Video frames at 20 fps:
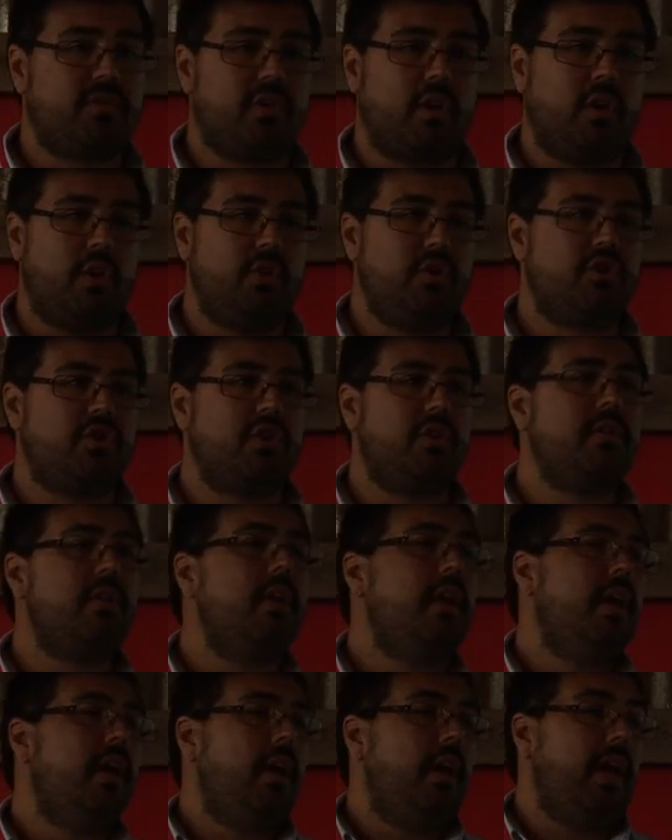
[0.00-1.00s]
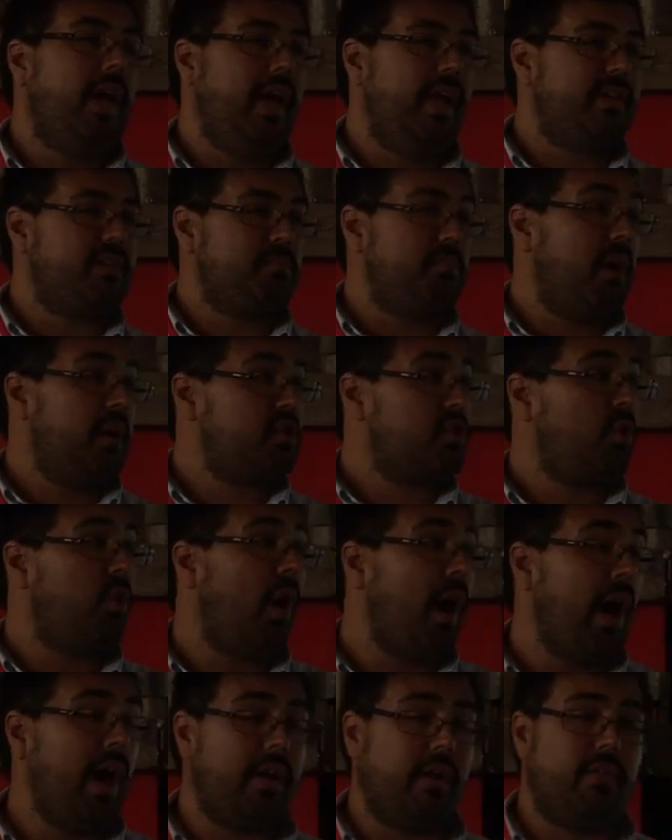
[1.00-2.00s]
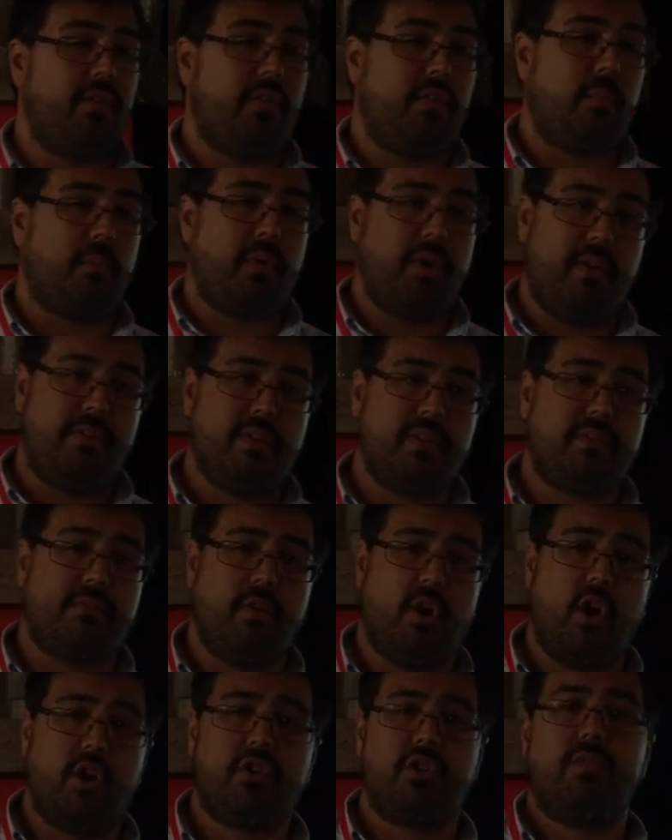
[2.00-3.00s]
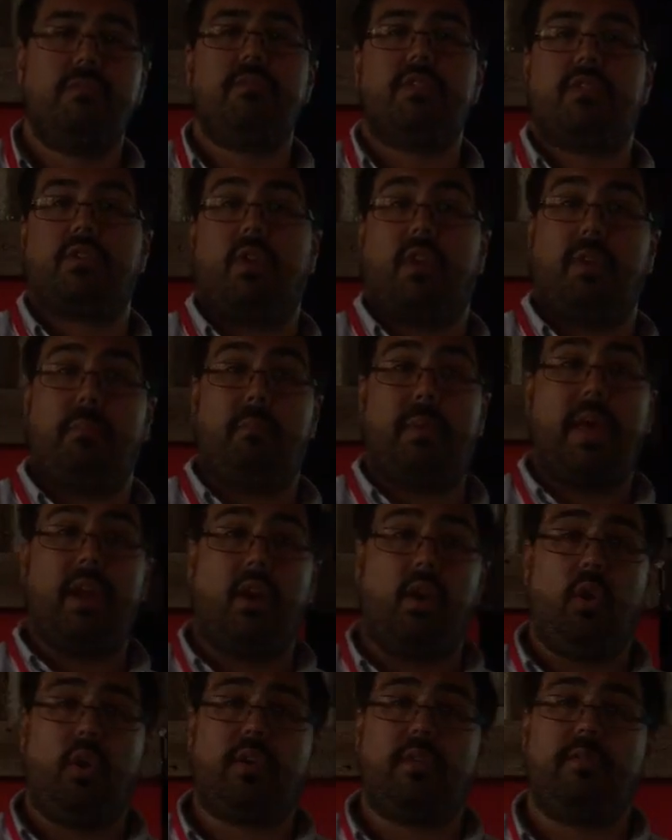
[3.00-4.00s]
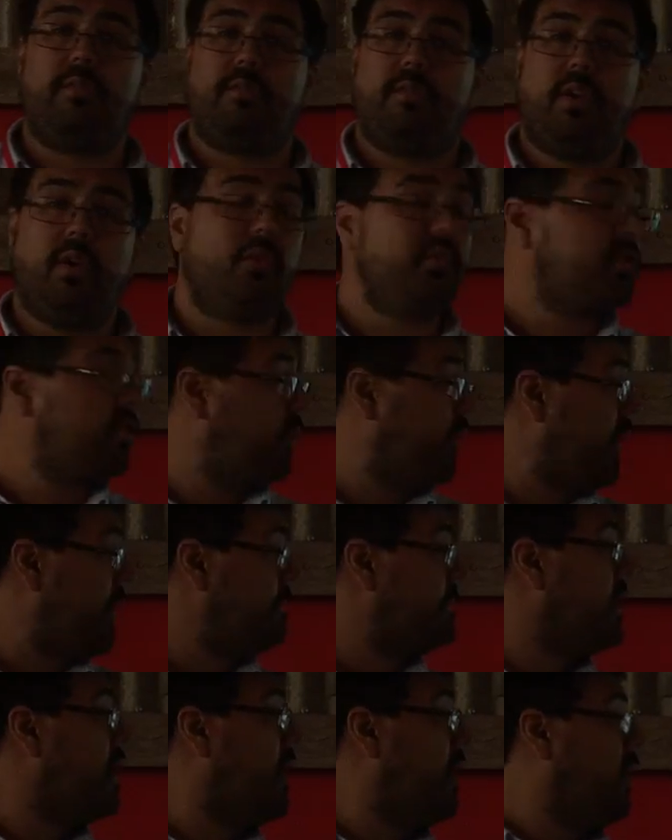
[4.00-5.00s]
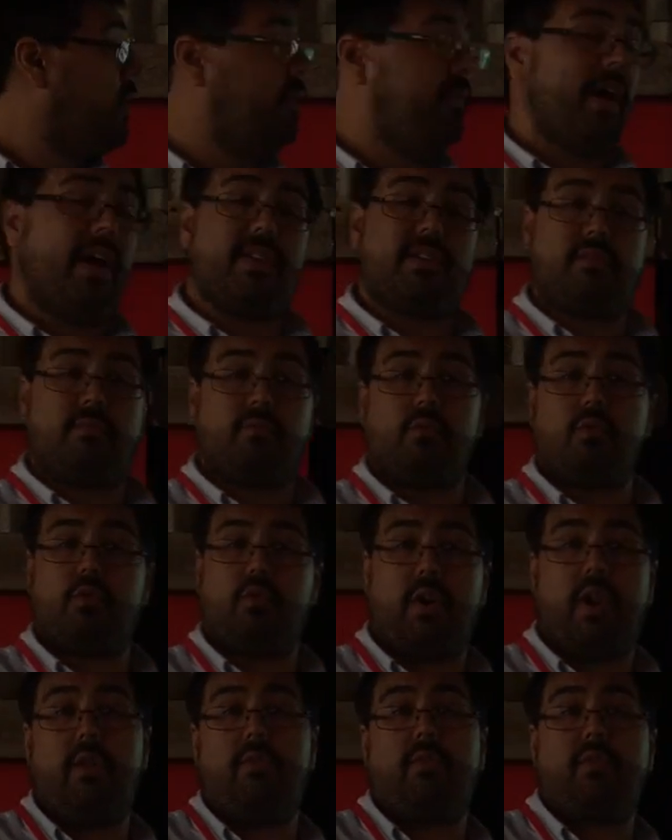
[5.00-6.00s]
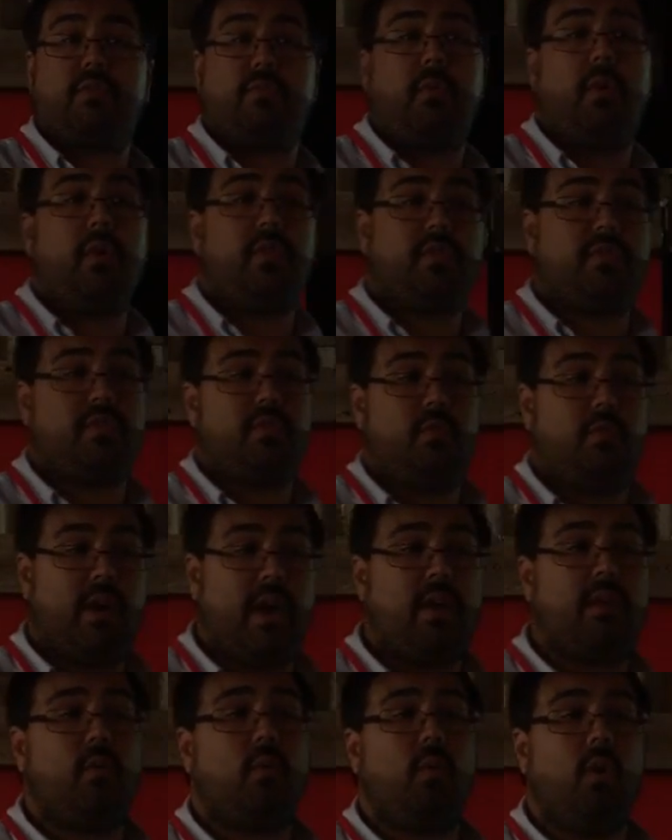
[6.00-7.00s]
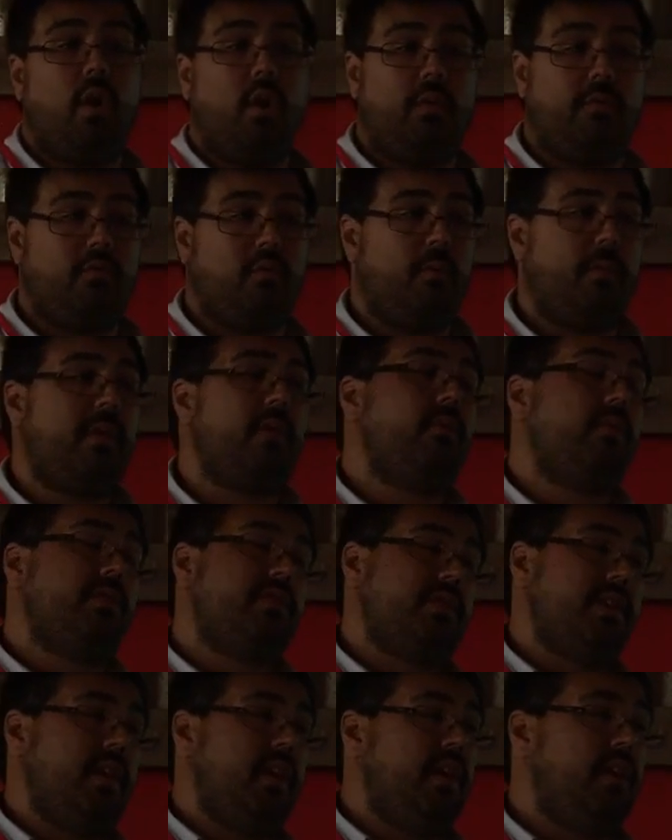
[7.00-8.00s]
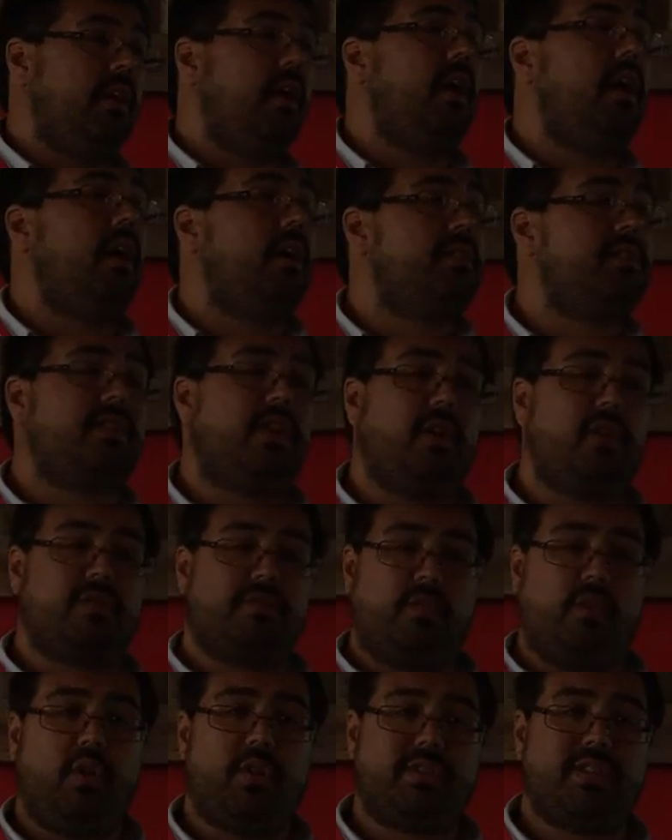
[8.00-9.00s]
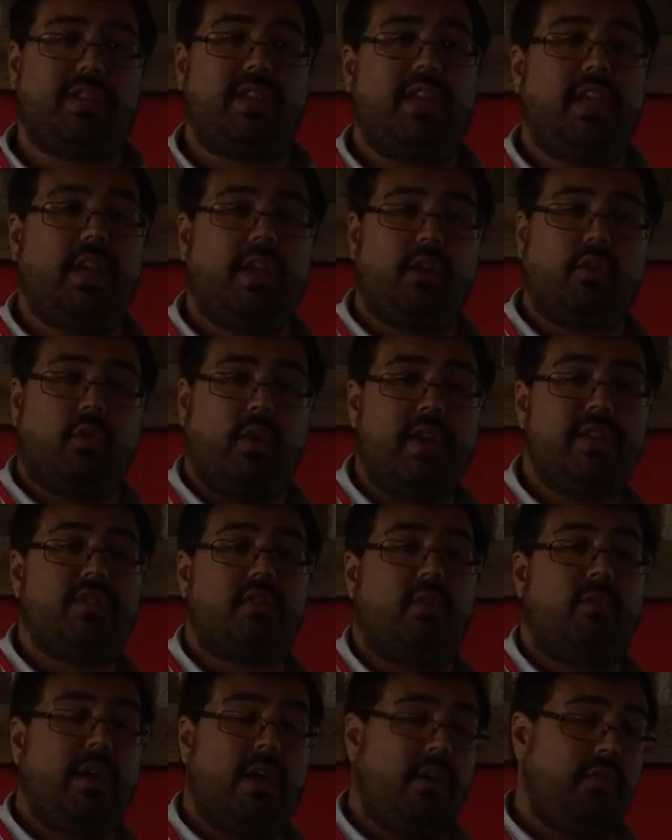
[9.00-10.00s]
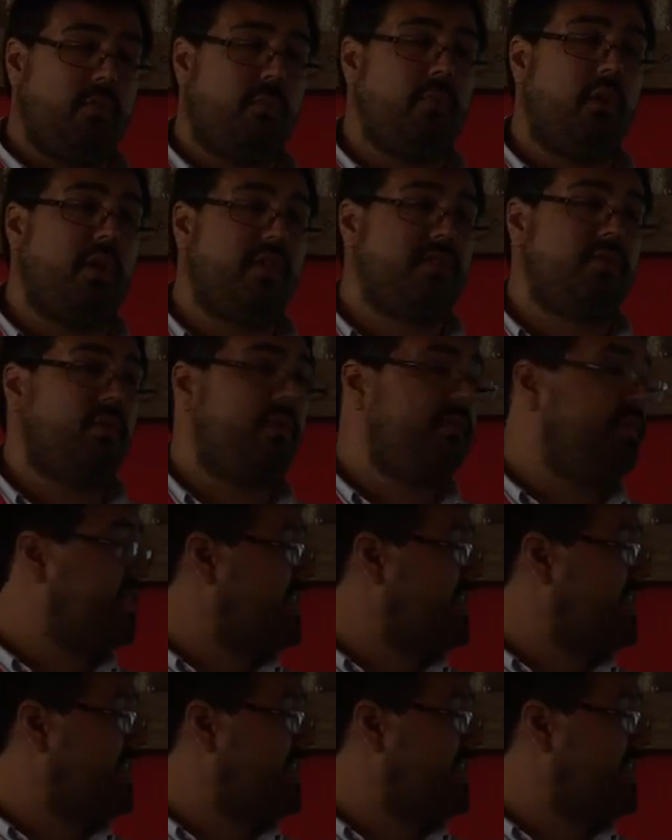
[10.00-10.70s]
solution, it's much quieter than the previous version. It's got a better look and feel to it. We've had some great response around the world from it. We're seeing our sales velocity increase around the products we've